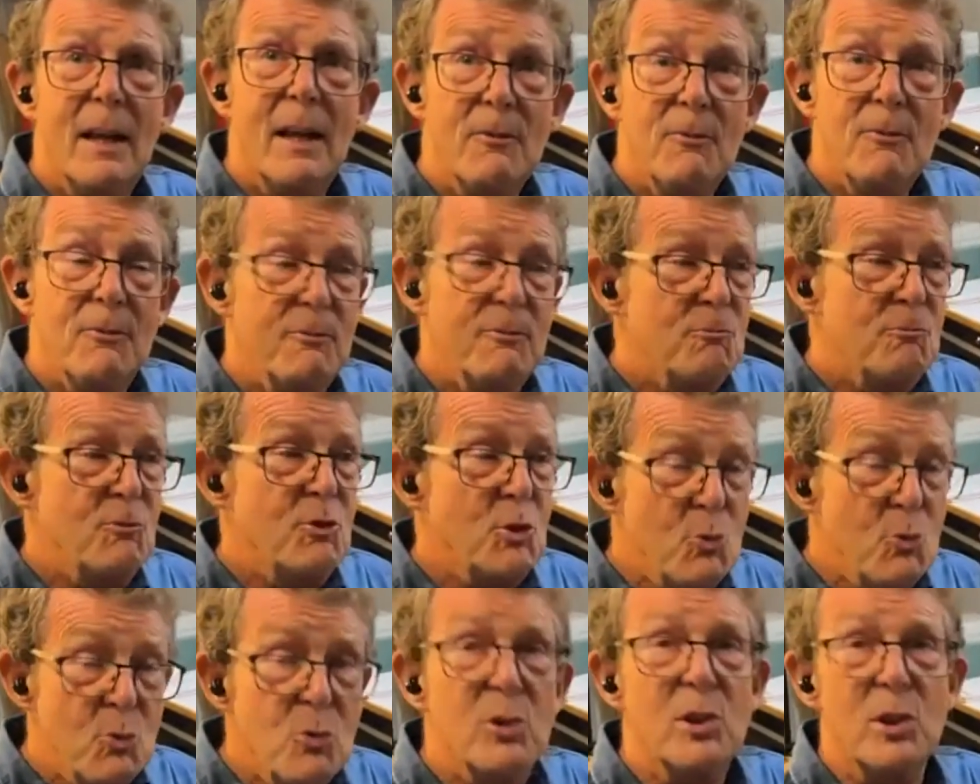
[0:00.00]
I
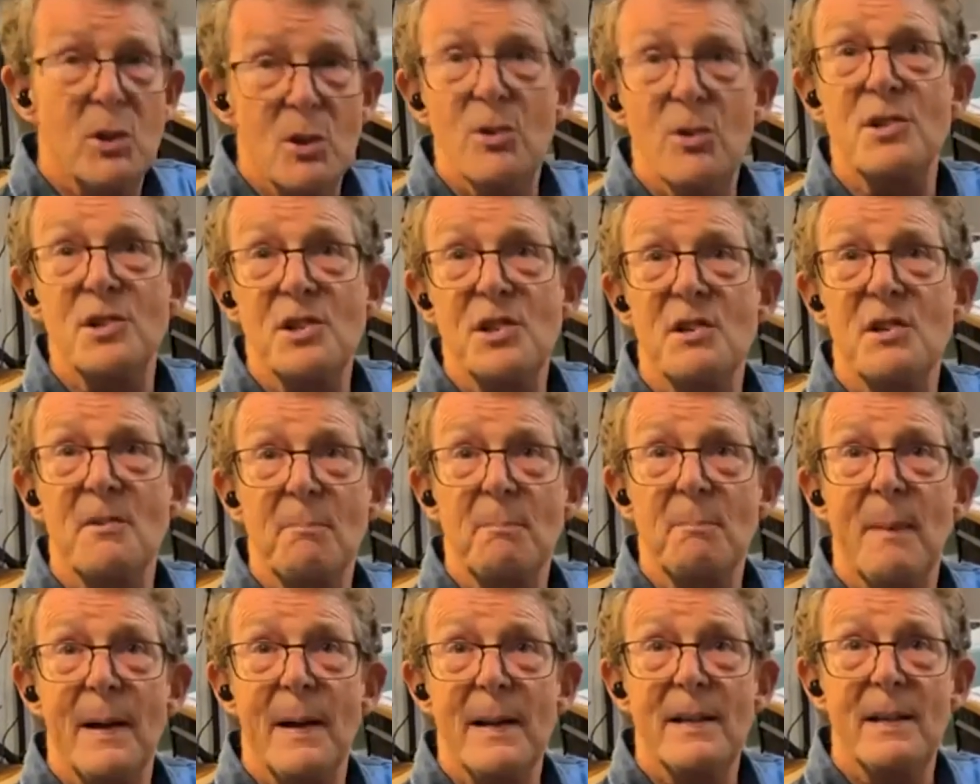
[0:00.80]
gave
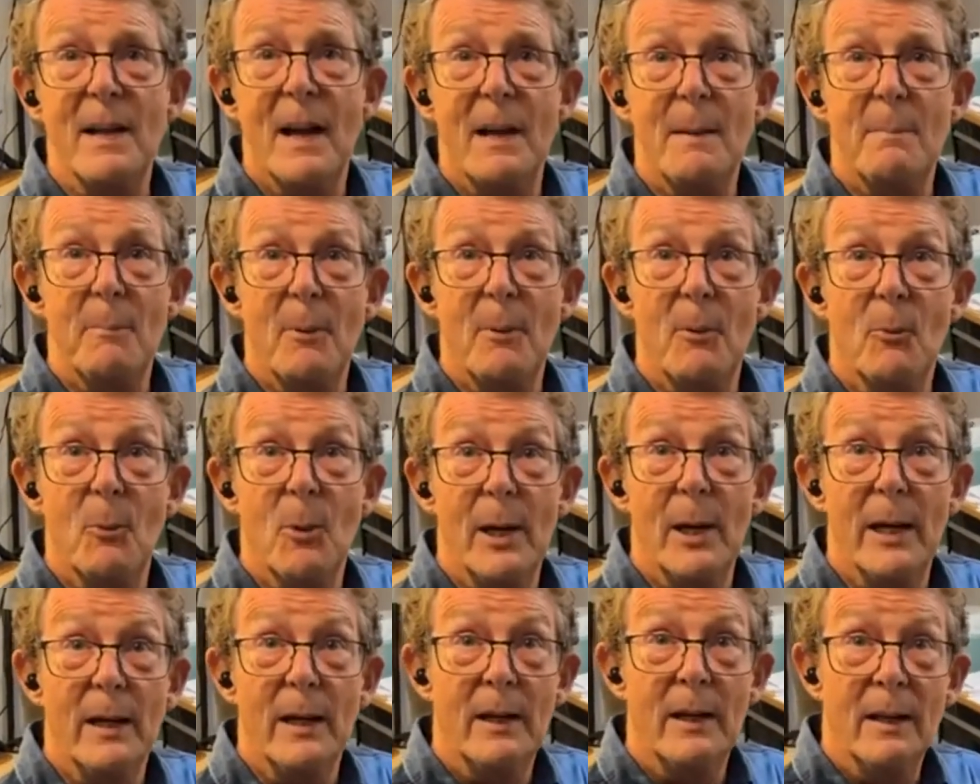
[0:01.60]
2/3 of my
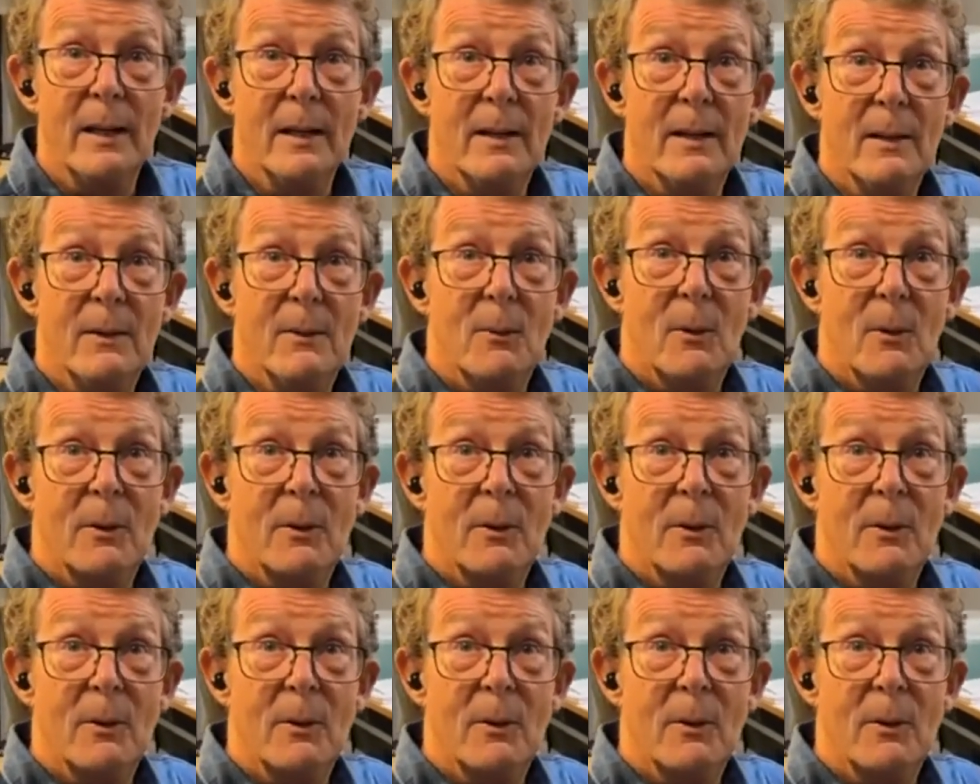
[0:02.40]
type away.